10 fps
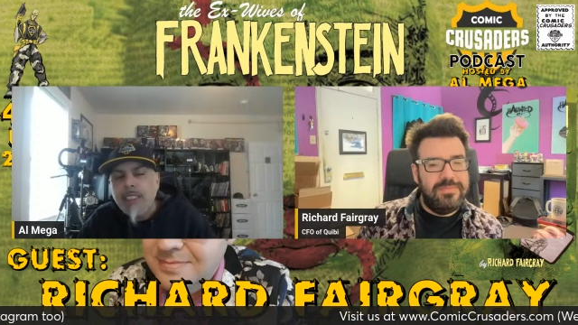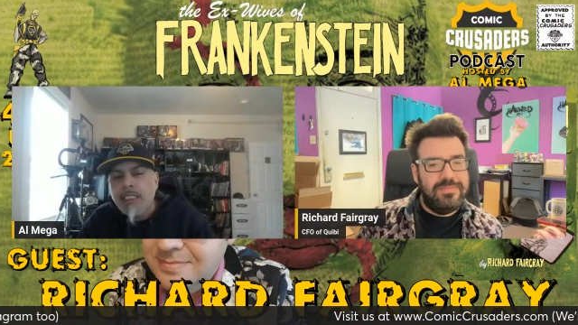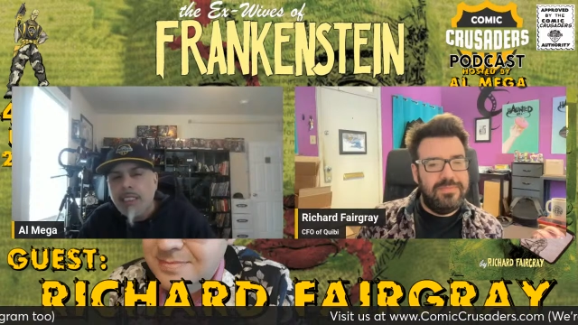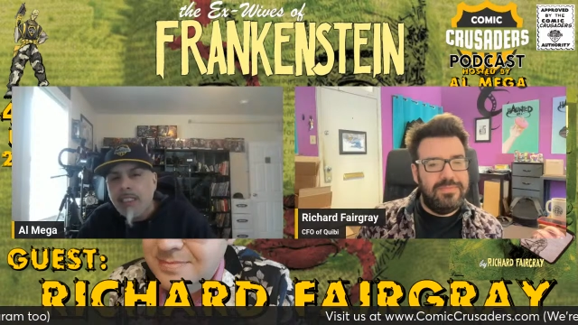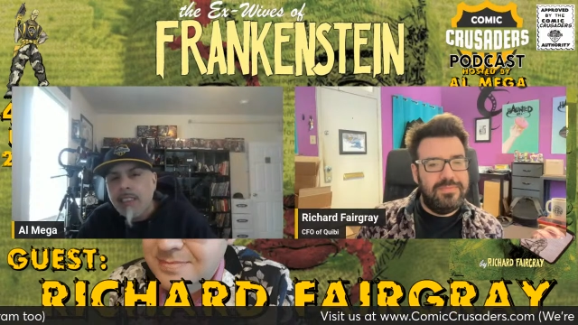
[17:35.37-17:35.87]

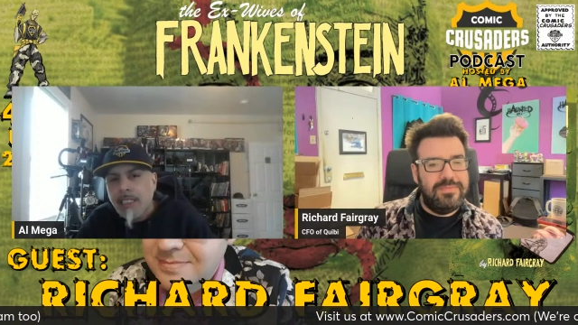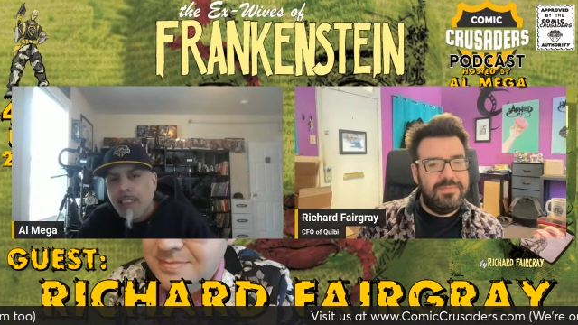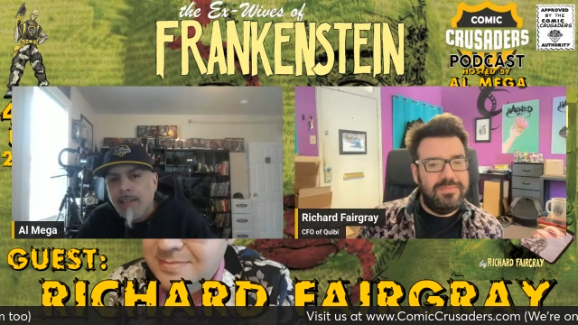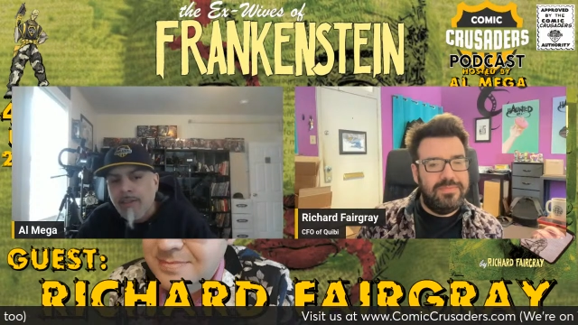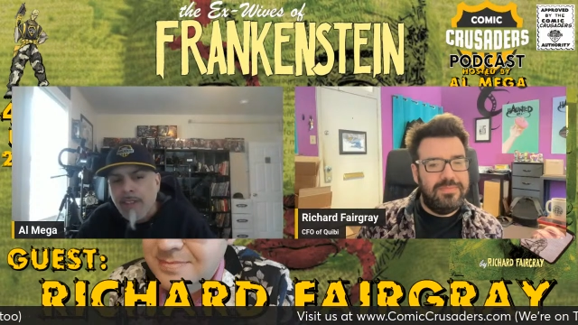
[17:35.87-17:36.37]
Speaker 1: exists
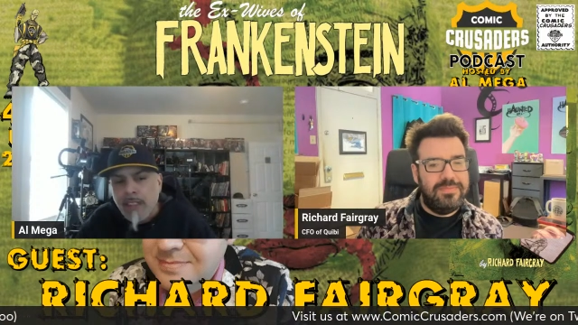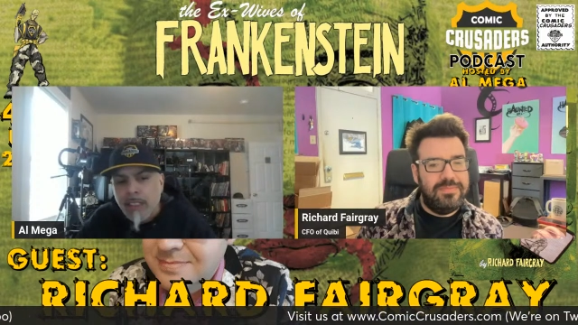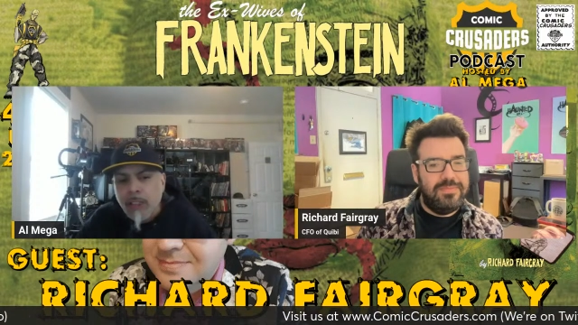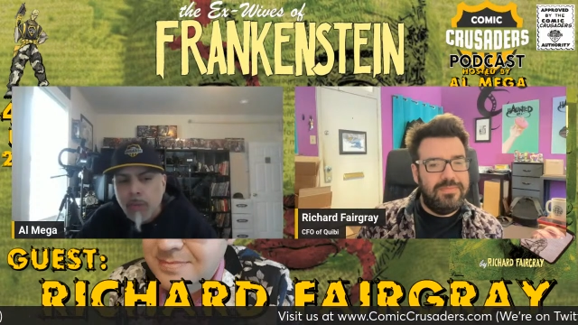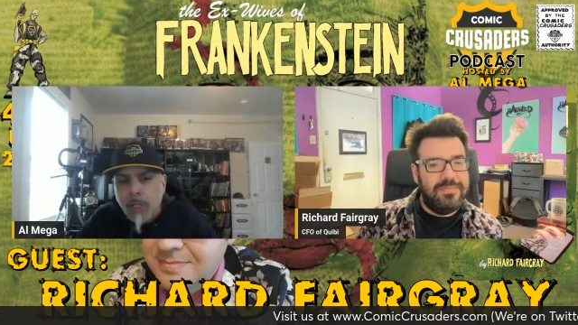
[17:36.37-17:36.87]
if this
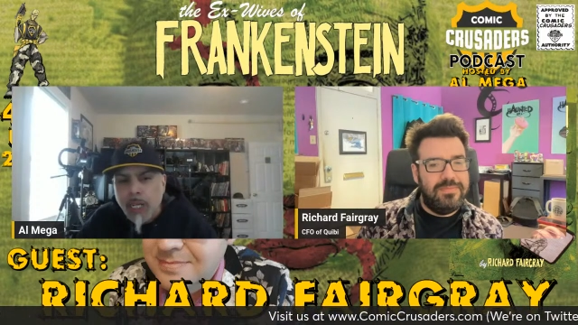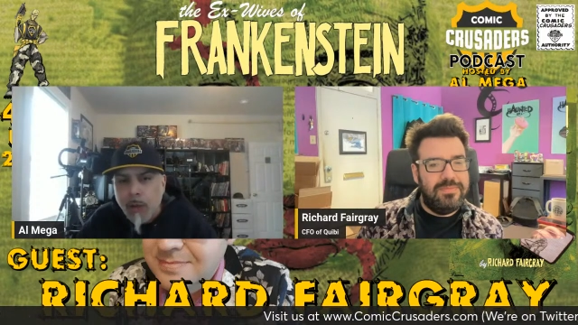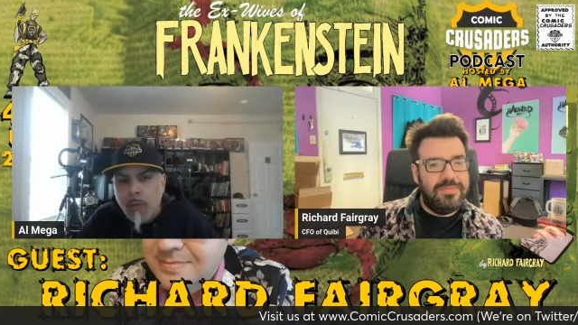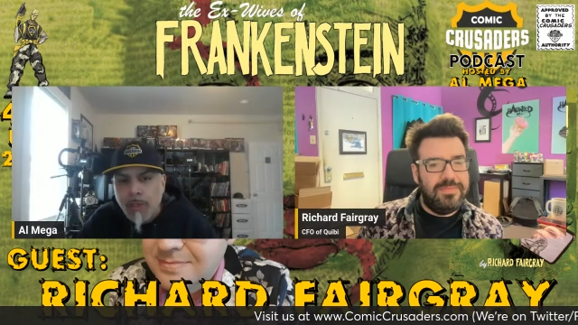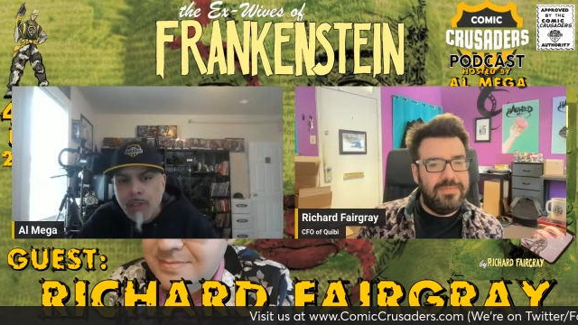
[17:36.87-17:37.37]
is
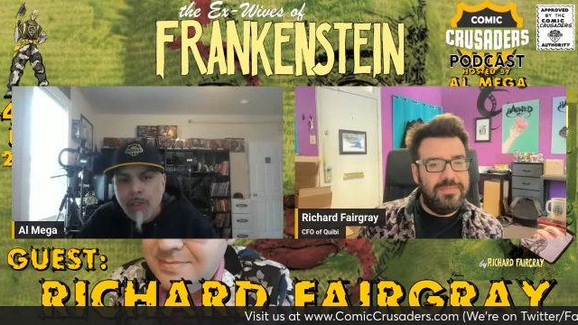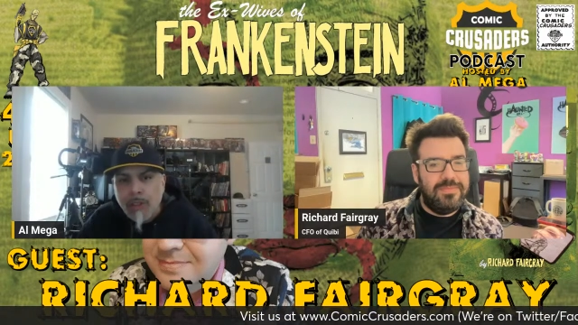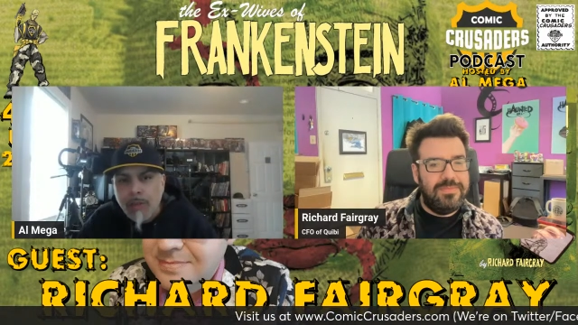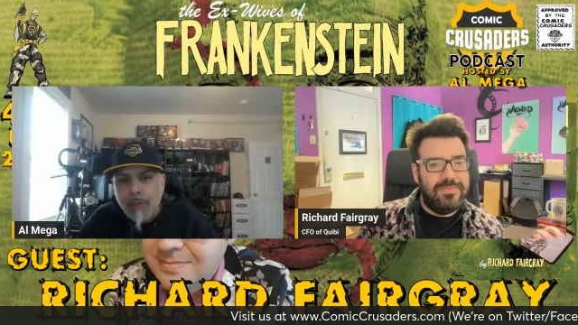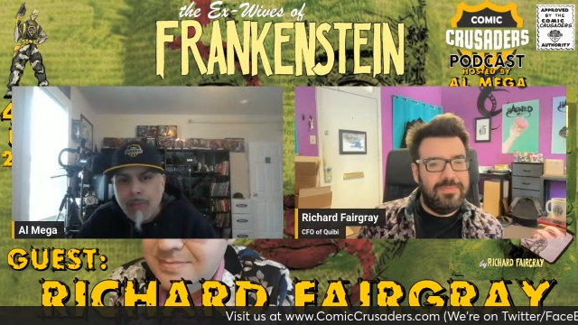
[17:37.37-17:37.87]
what was